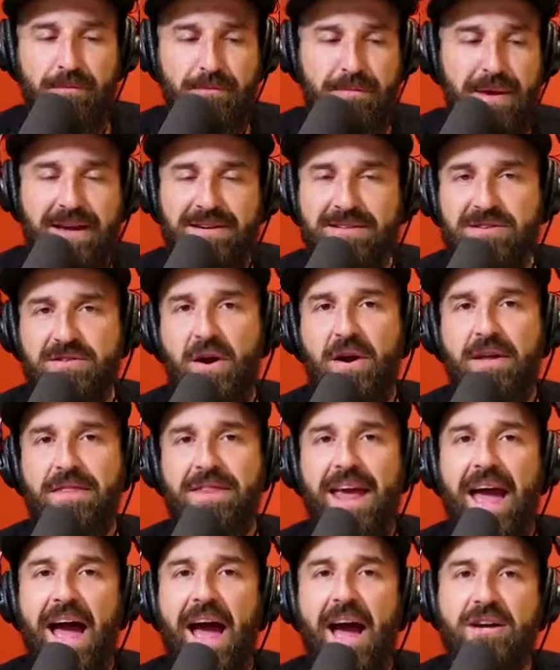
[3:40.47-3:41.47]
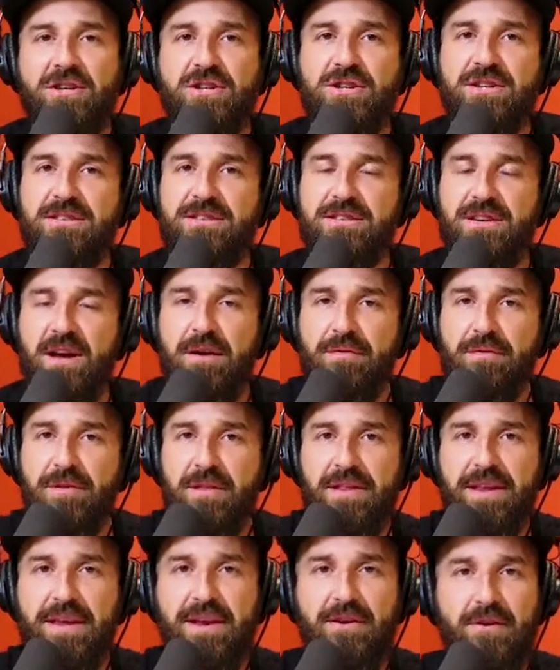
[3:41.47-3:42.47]
based on the actions of the
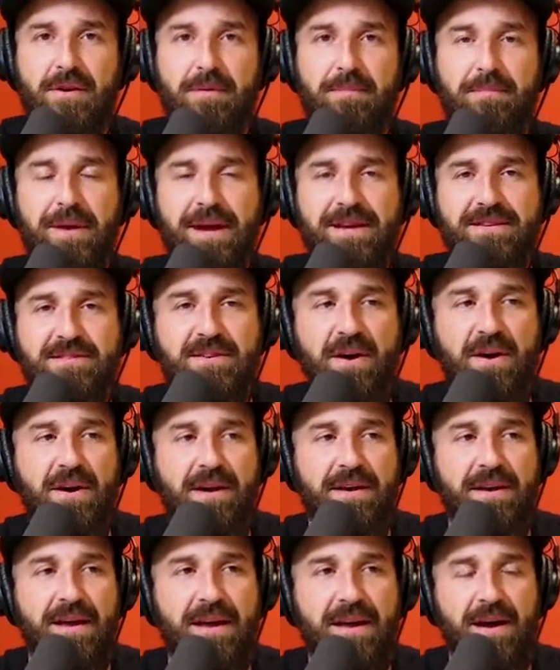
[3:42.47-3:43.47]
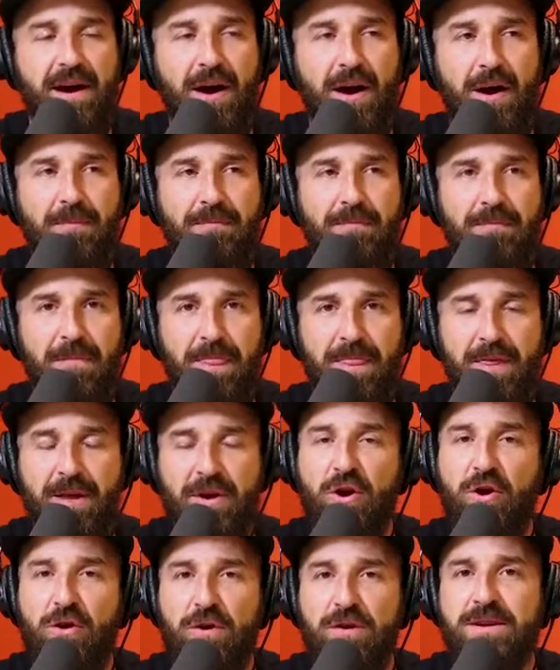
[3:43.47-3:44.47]
leader and based on the
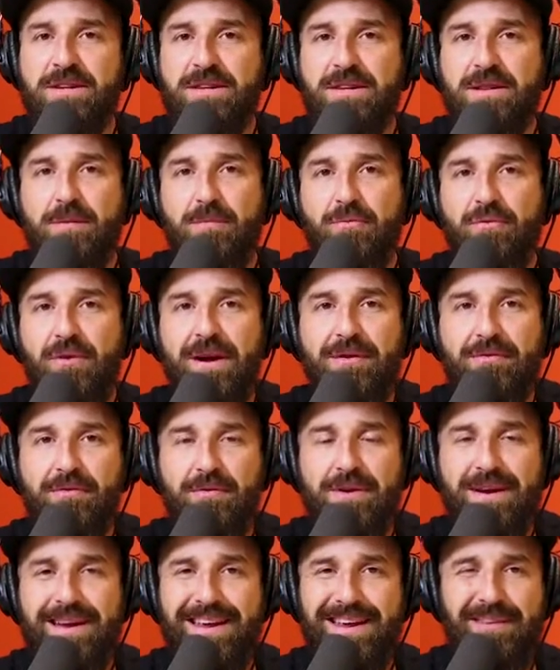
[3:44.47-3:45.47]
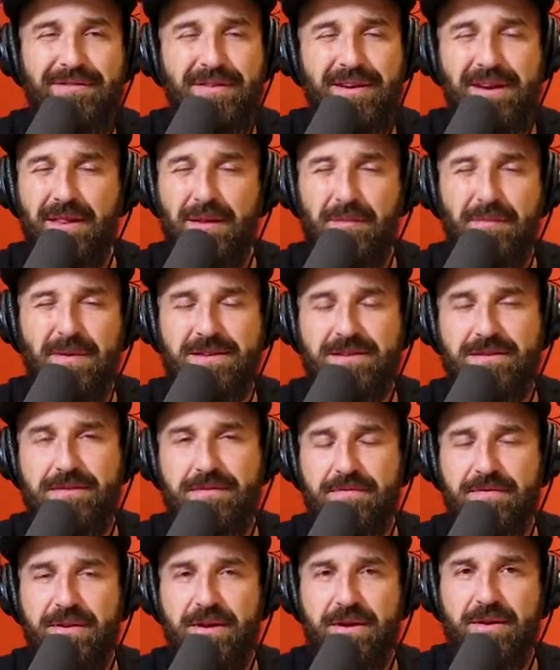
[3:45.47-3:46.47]
courage and the bravery, even in the midst of
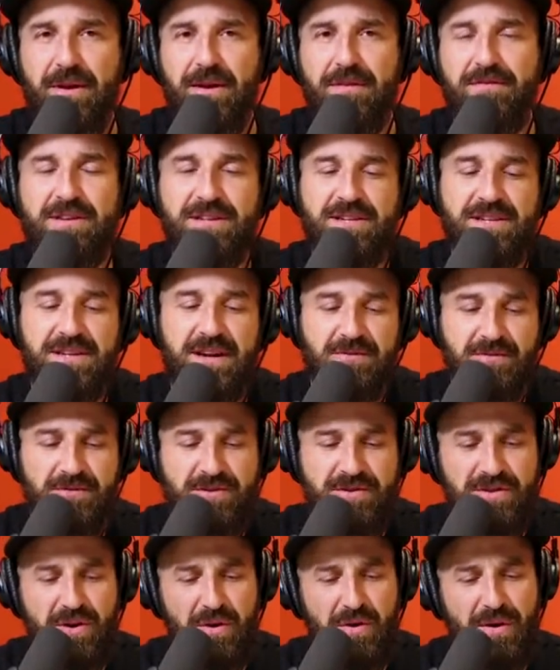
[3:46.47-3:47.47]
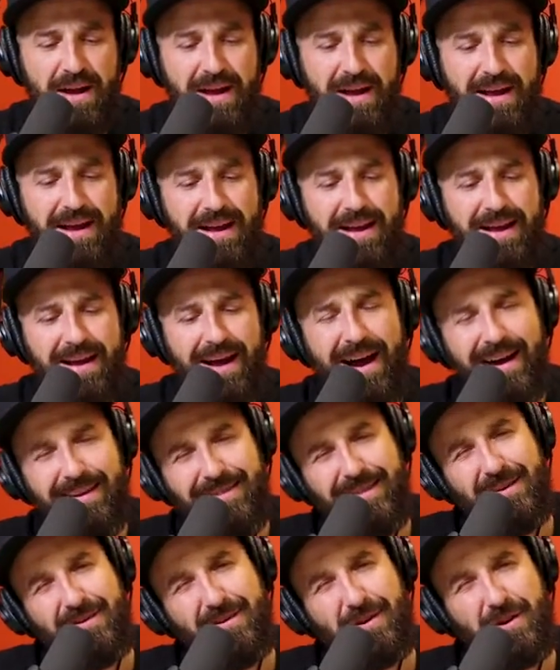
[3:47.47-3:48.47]
fear of the general. So I
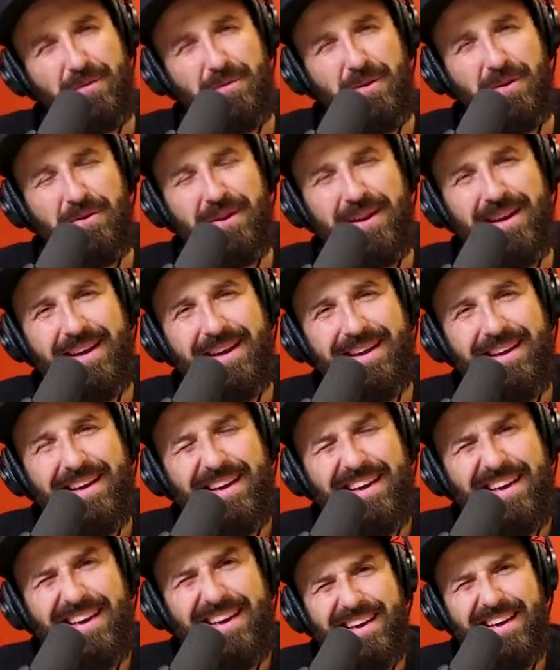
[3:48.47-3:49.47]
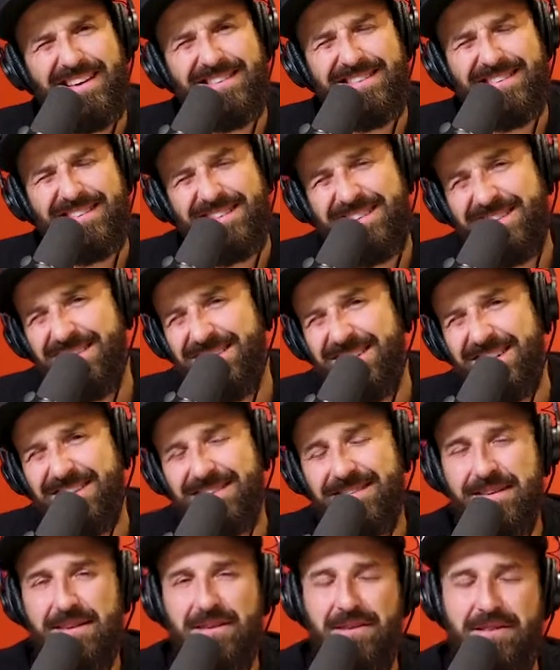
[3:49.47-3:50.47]
think the community
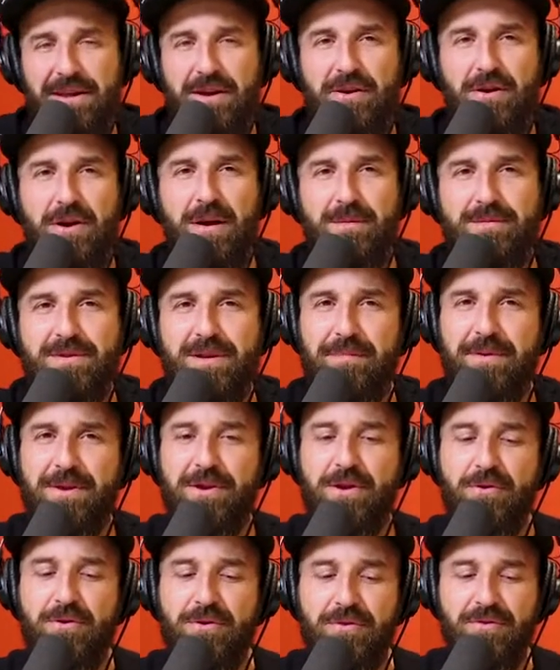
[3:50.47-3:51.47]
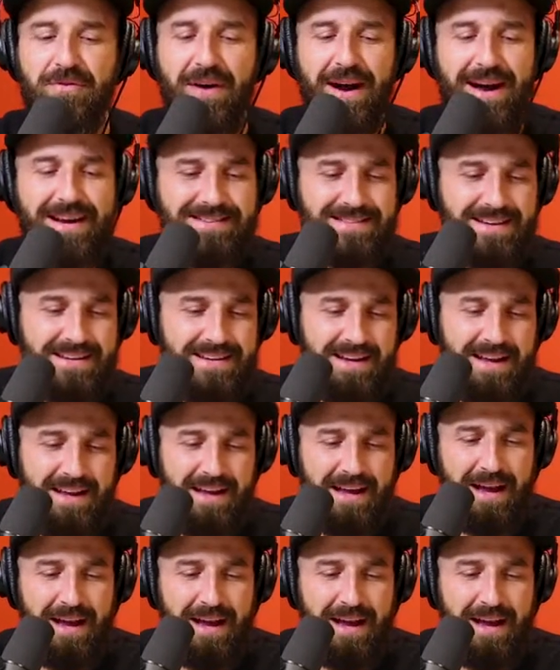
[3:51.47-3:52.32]
exists and the leader comes up and unifies it.